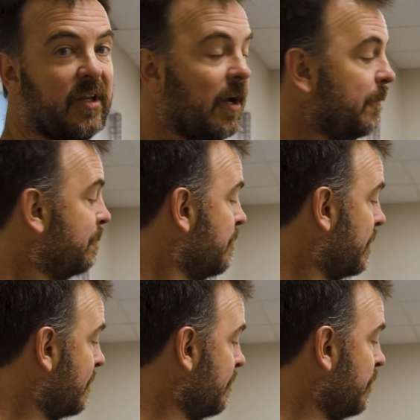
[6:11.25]
down.
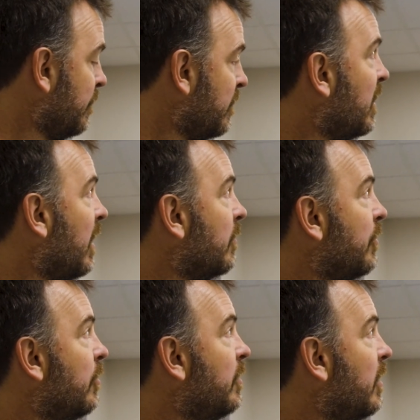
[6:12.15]
I'm
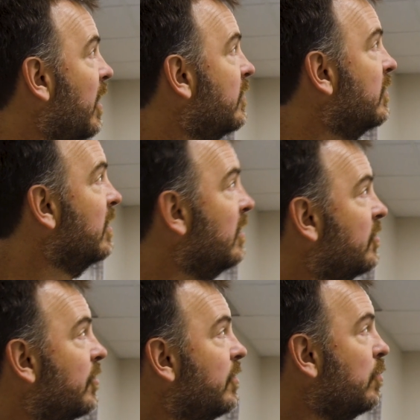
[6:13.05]
going to unlock this again and
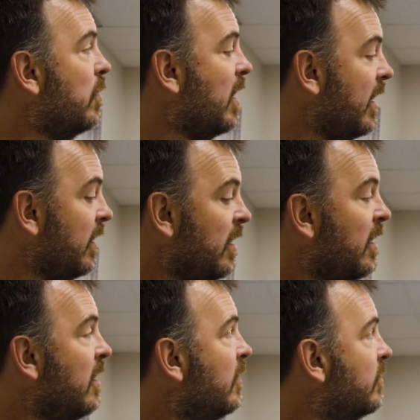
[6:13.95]
show you why.
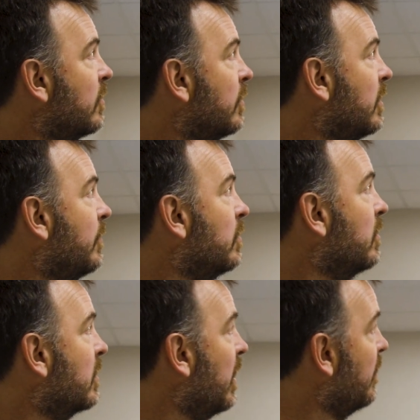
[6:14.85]
So if you
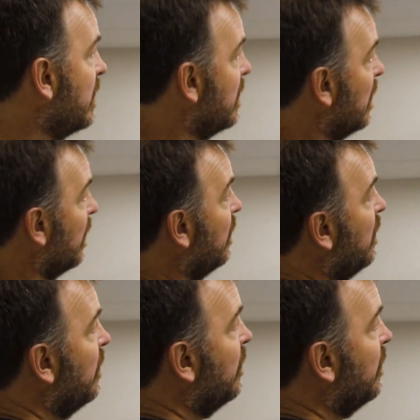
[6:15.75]
look on the